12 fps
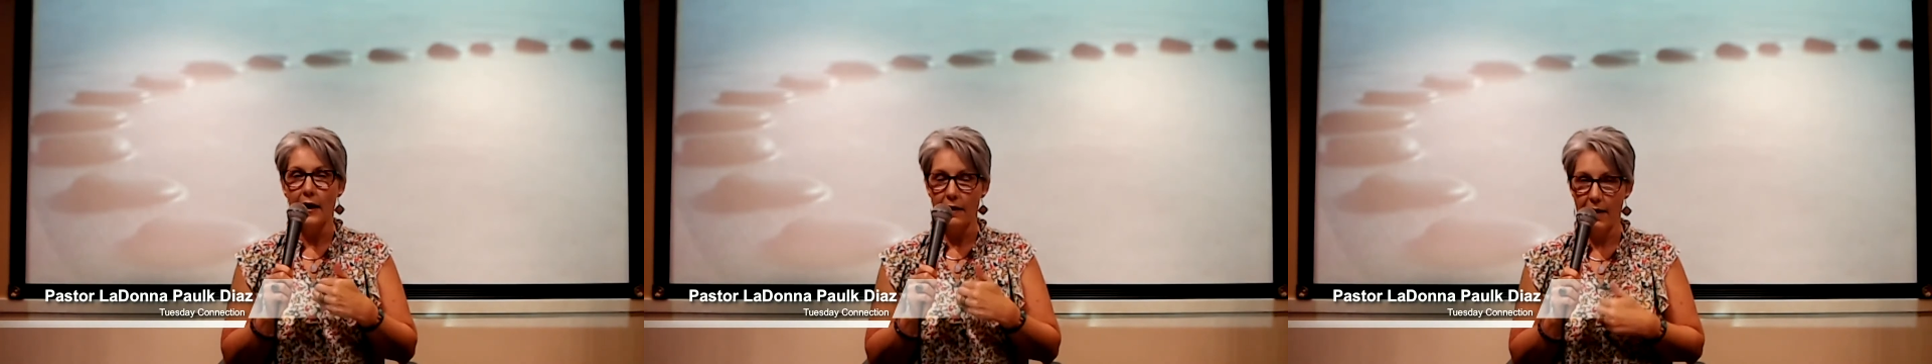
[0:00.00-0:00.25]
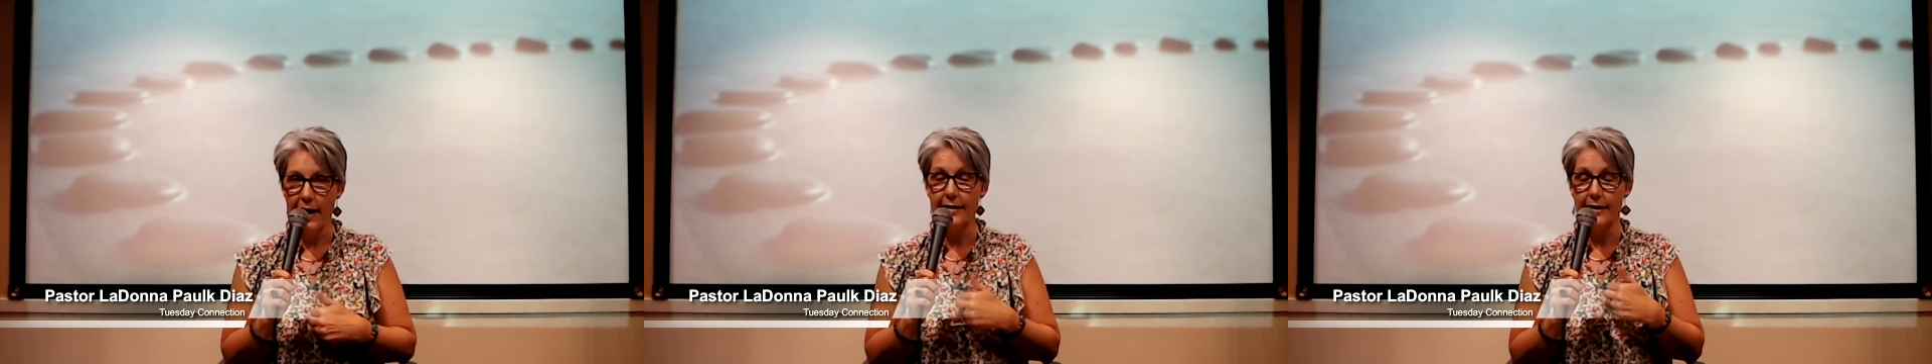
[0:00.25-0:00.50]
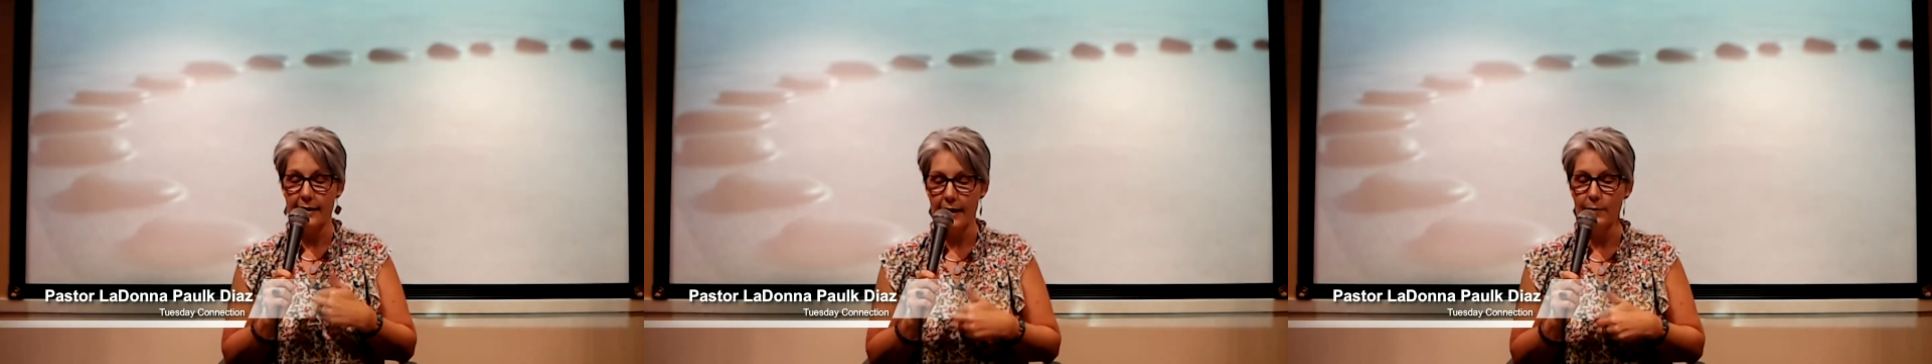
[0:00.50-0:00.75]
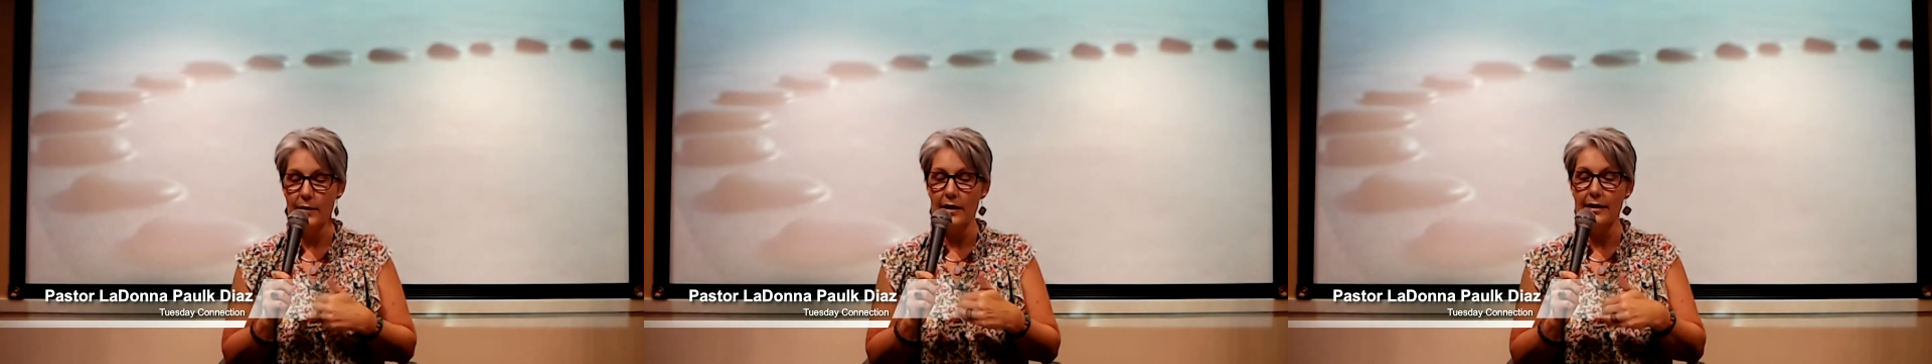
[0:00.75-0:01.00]
that's
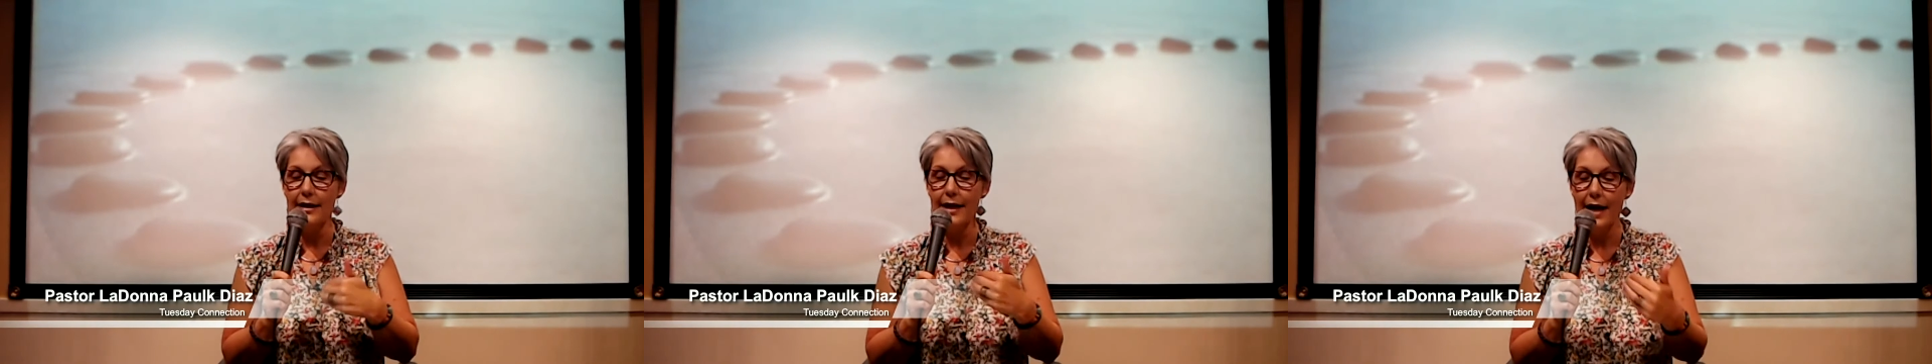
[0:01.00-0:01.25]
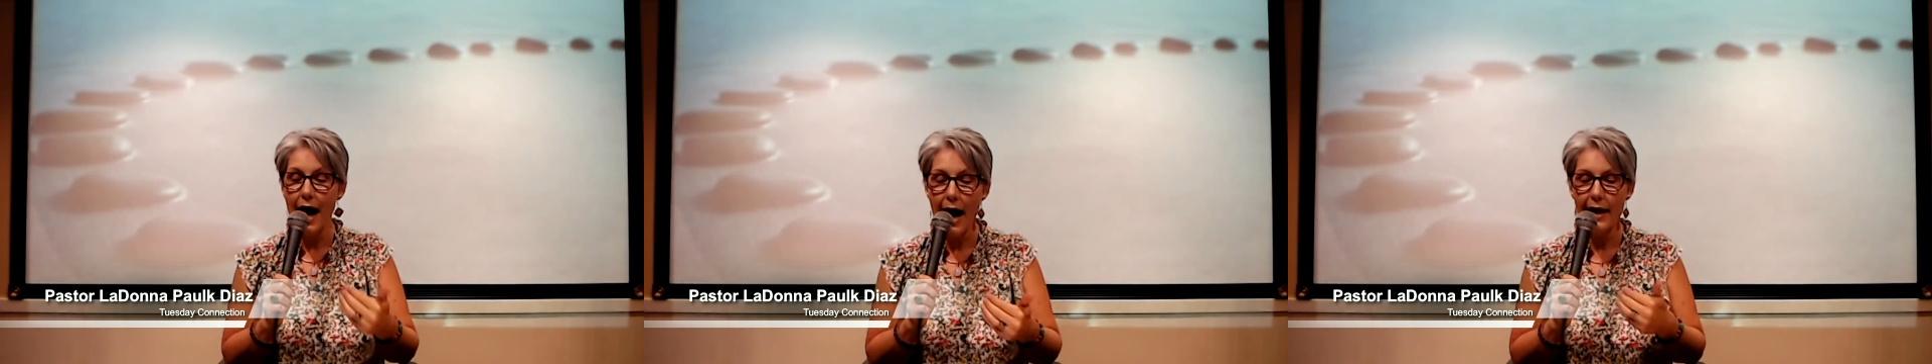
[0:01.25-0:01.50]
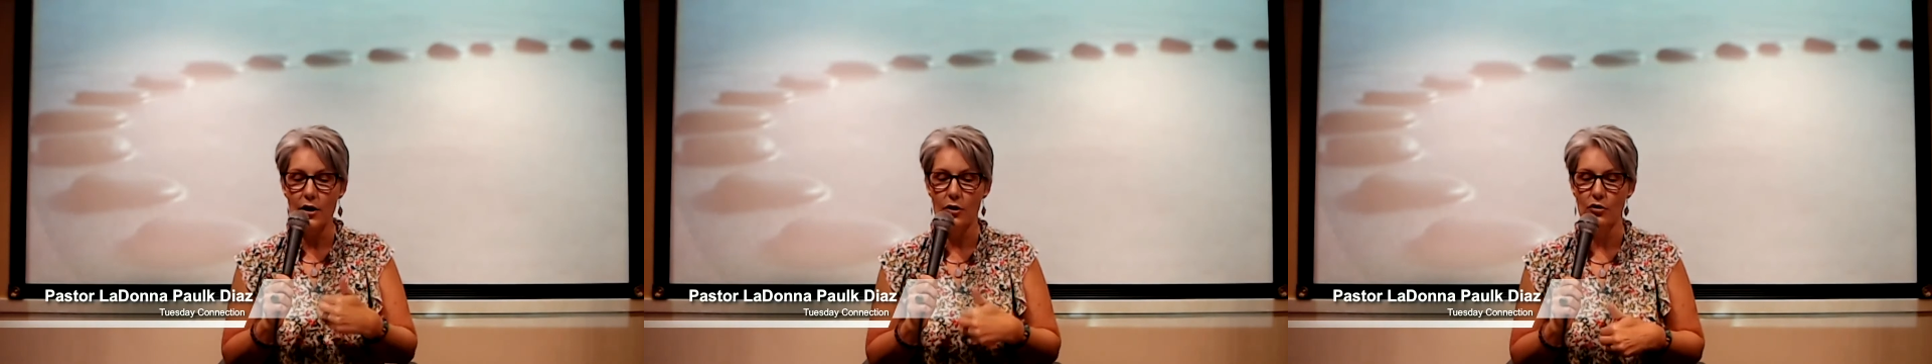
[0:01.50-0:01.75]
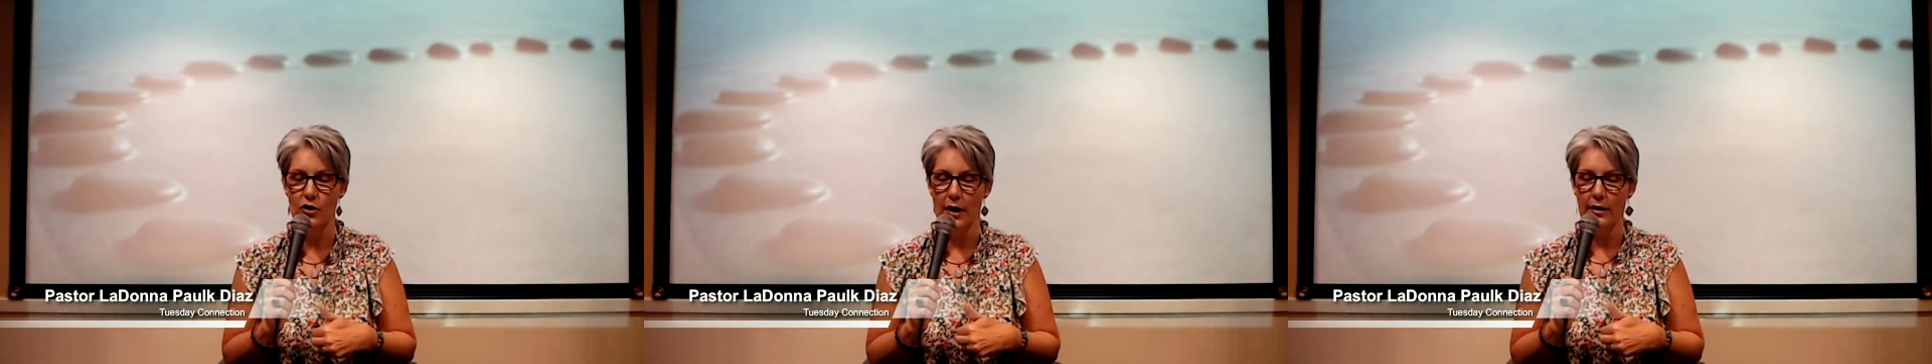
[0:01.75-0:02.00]
attempting to guide you
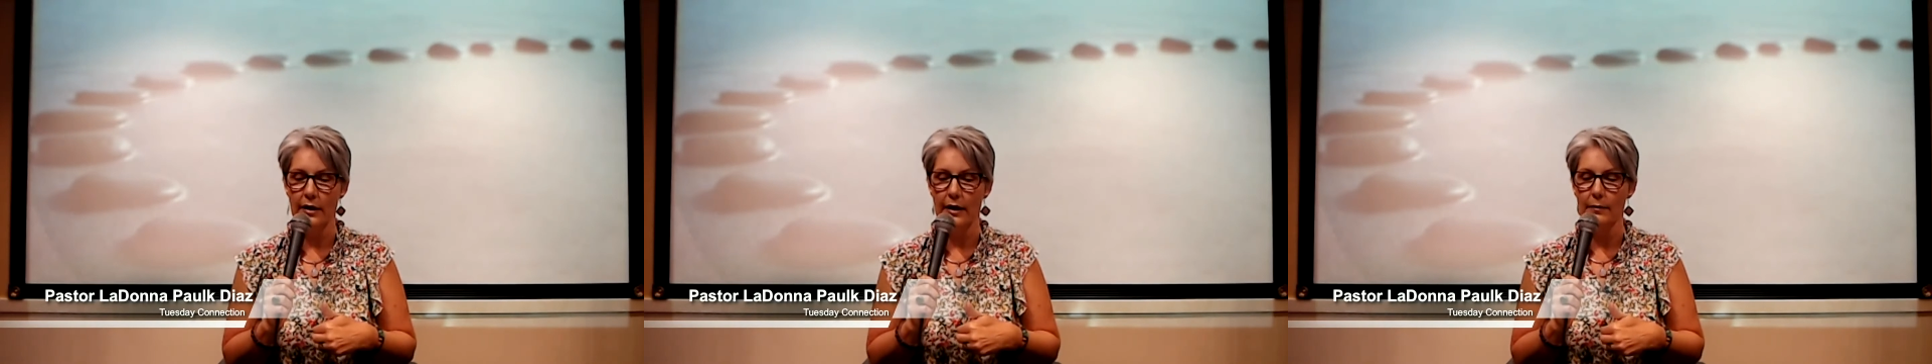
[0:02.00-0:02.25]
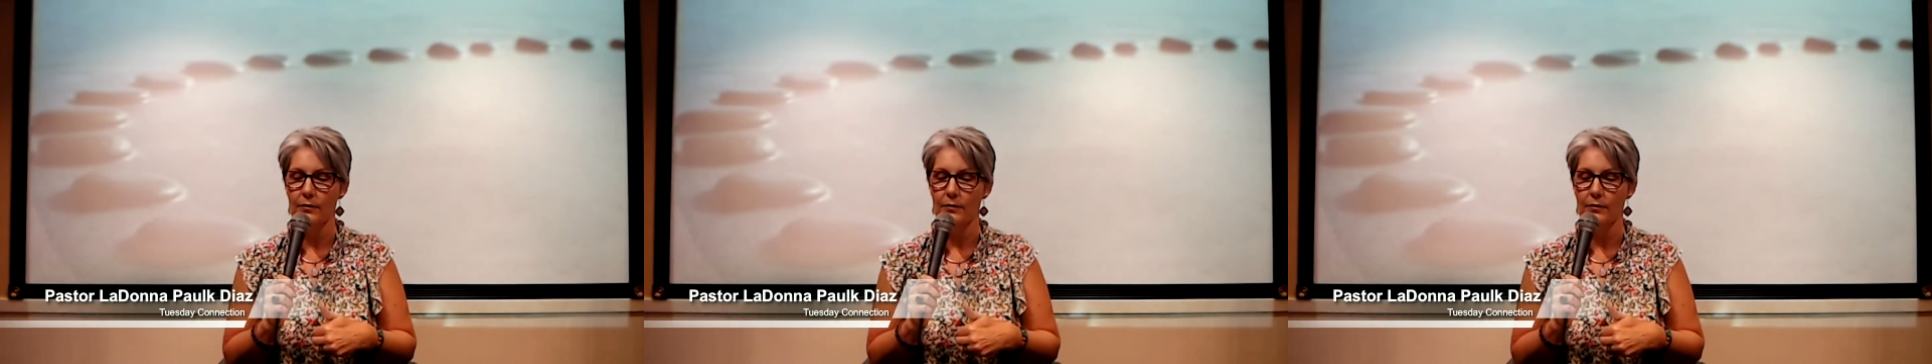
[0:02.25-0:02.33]
gently.